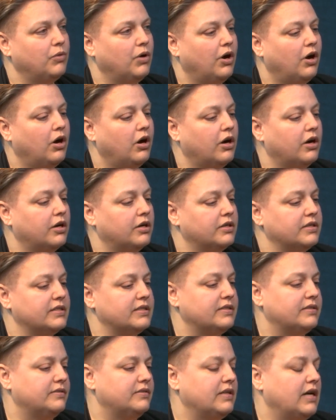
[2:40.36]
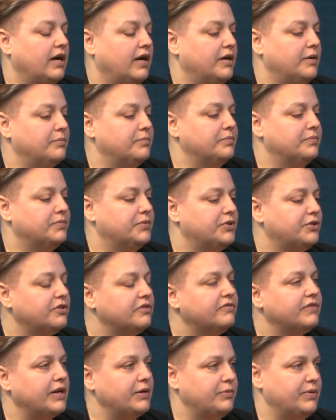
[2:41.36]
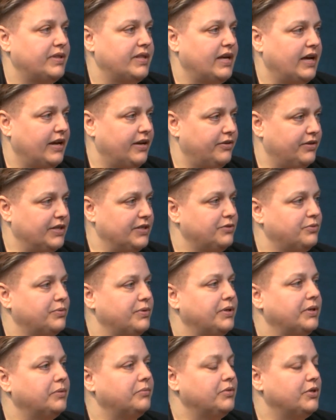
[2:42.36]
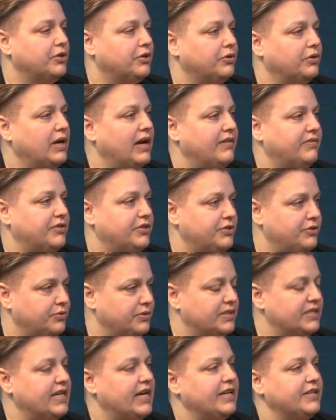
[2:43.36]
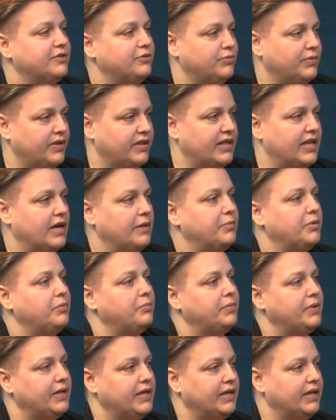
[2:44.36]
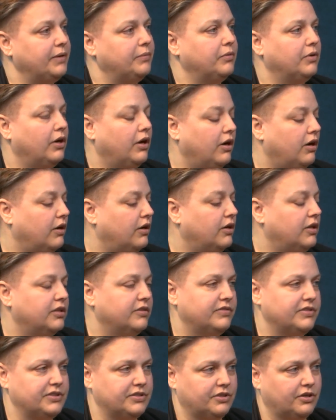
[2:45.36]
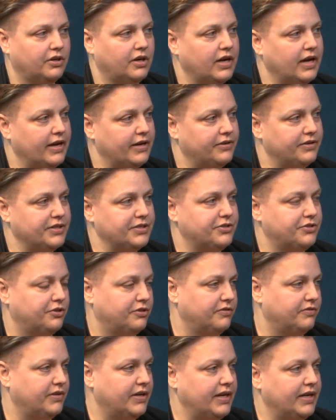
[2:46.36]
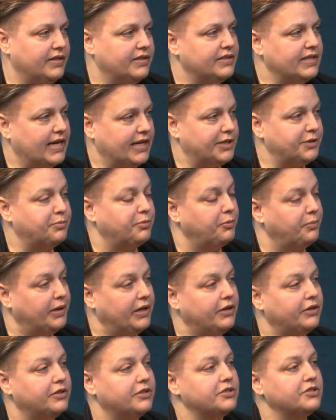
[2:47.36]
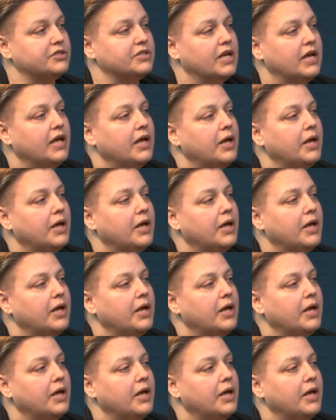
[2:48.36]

are um, certified with the IRS. We, you know, have mm -hmm. to do a test with them and be all of us are IRS certified tax preparers